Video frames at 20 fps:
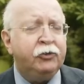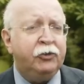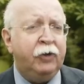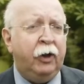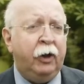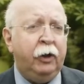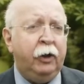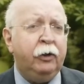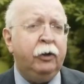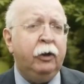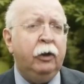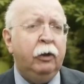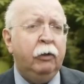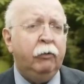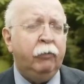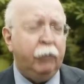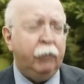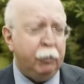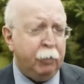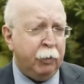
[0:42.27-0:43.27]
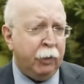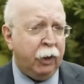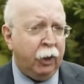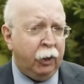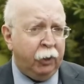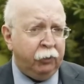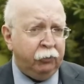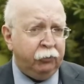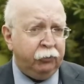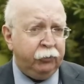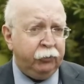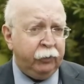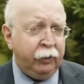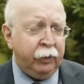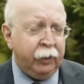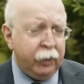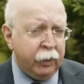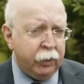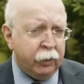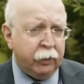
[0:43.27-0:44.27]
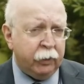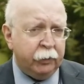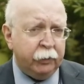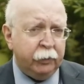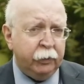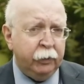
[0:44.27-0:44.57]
site for the Baha'is in Iran.